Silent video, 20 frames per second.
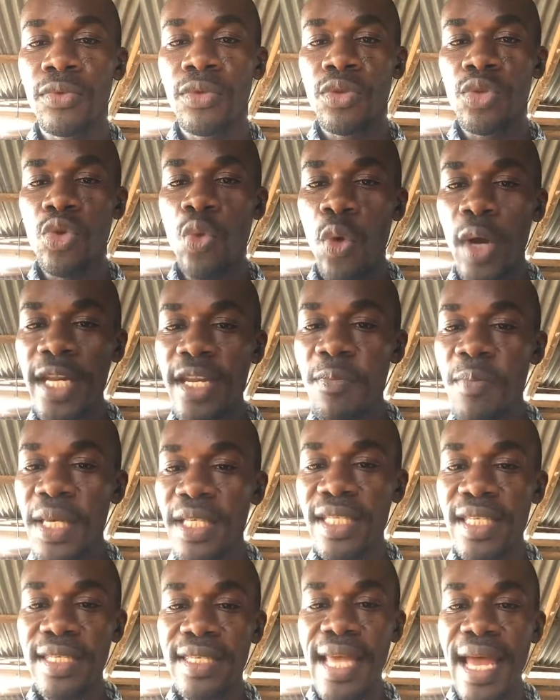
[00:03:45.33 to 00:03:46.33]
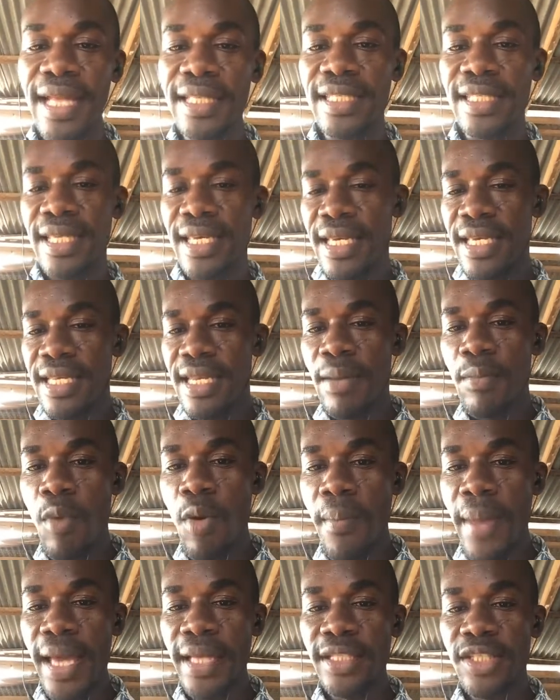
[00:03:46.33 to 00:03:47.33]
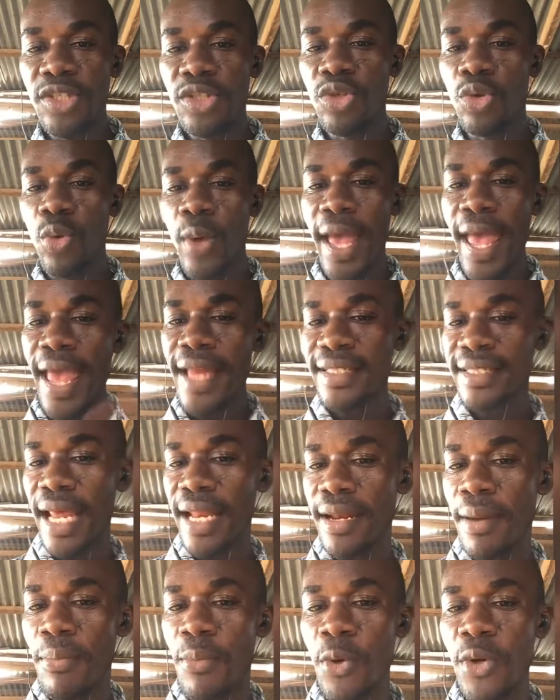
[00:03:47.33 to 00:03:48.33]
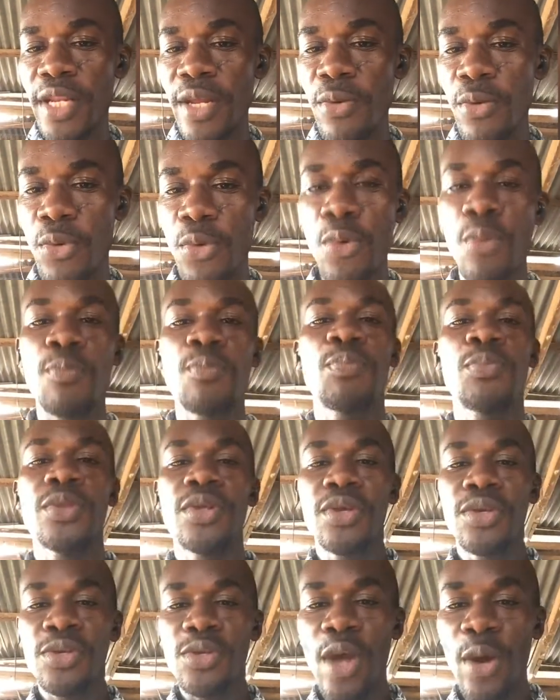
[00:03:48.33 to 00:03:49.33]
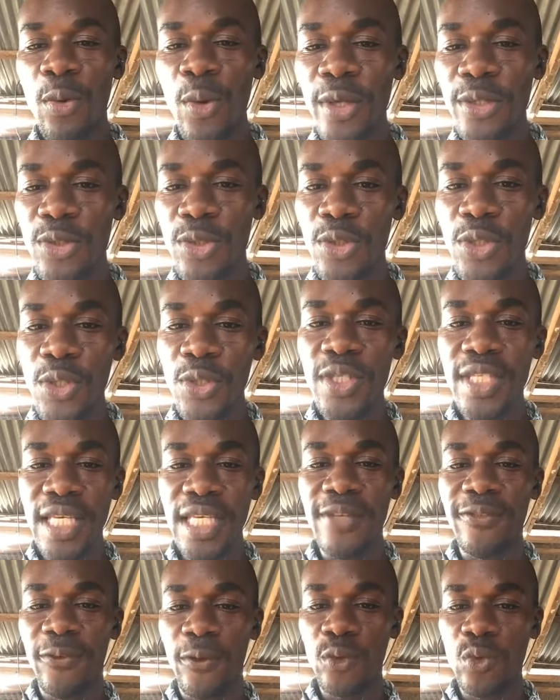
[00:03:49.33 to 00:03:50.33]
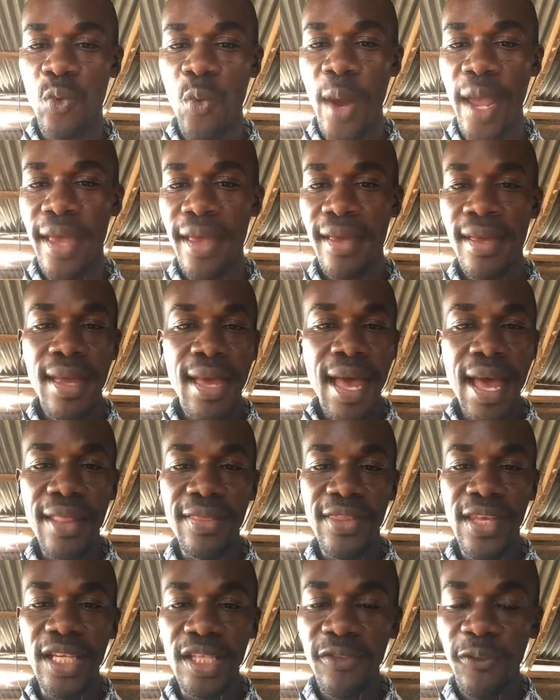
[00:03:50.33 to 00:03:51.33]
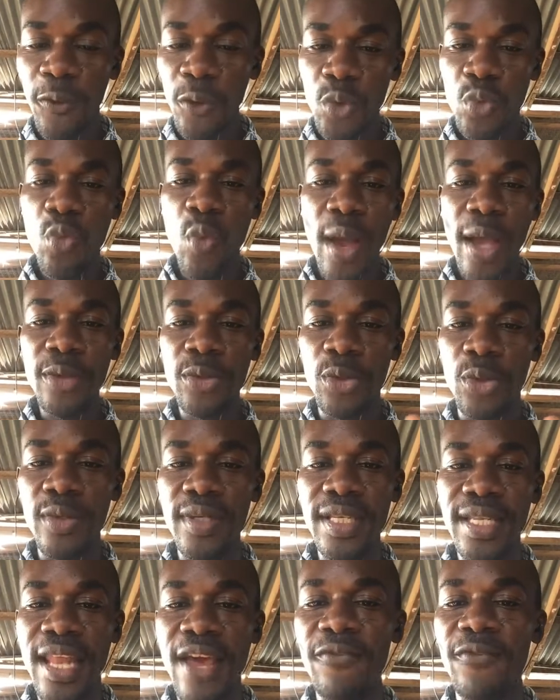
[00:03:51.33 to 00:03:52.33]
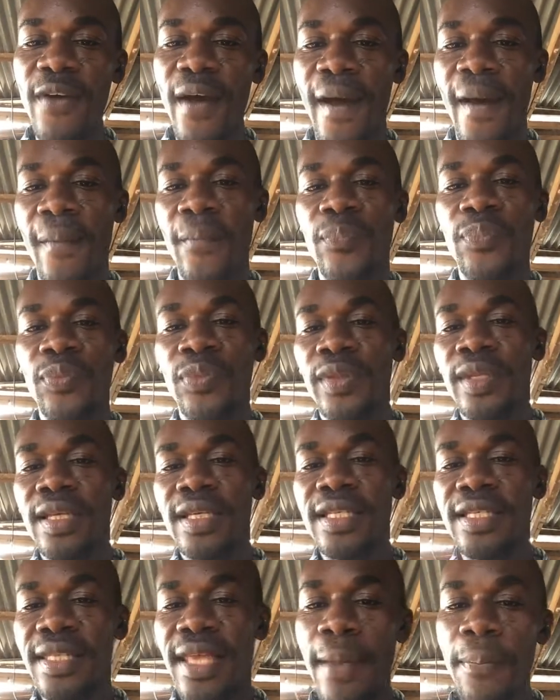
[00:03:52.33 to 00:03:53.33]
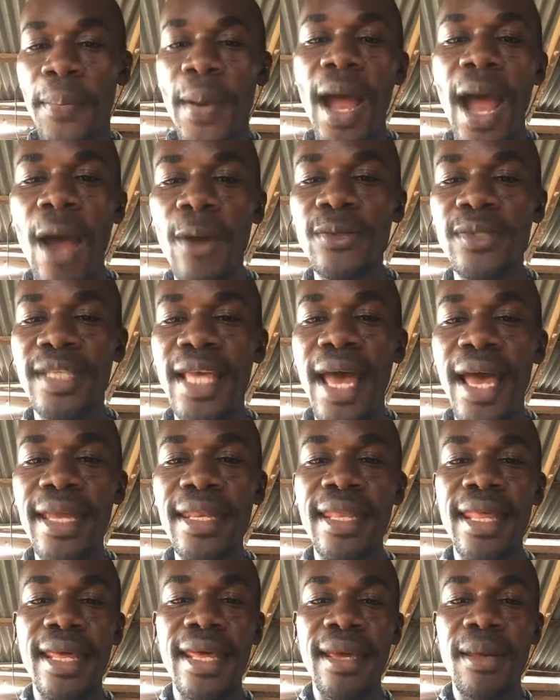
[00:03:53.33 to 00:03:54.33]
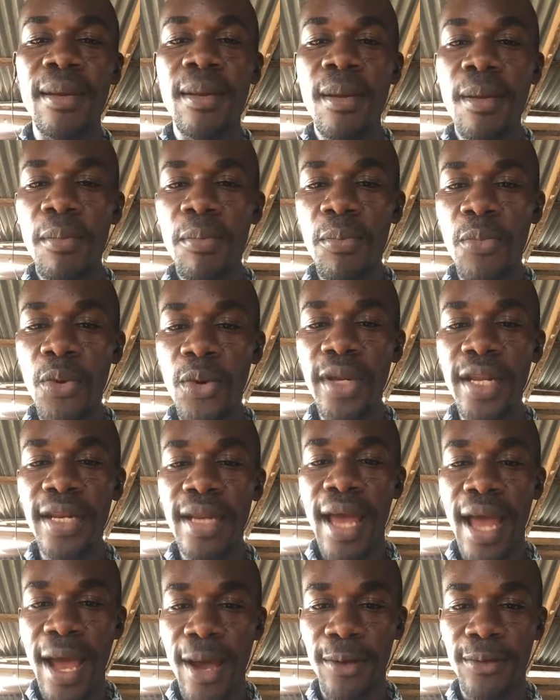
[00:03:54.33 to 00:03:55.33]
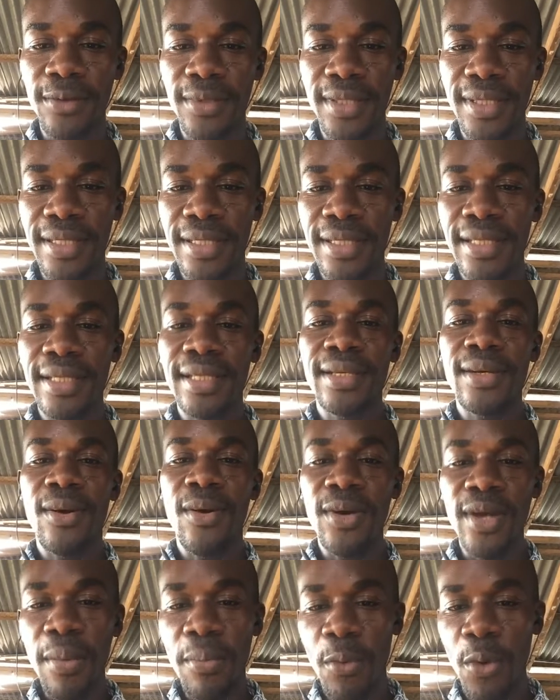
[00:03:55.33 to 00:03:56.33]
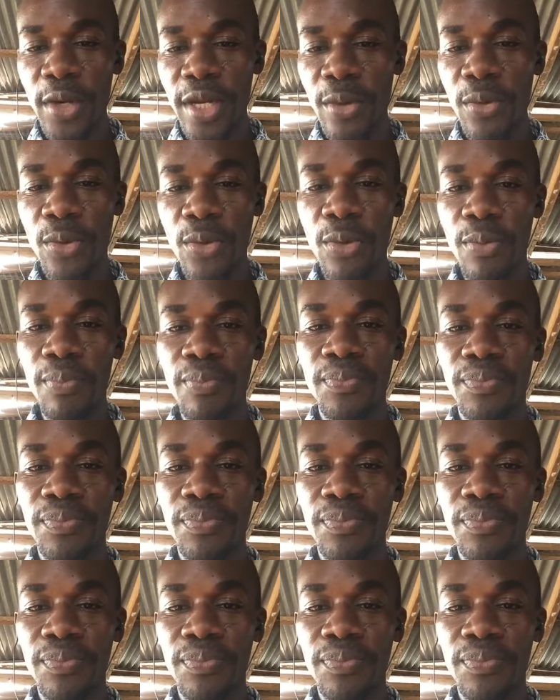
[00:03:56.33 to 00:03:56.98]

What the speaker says: So what it means is that the moment you enter the brooding room, you are going to use this footwear, and this footwear should never step outside the brooding house or the brooding room.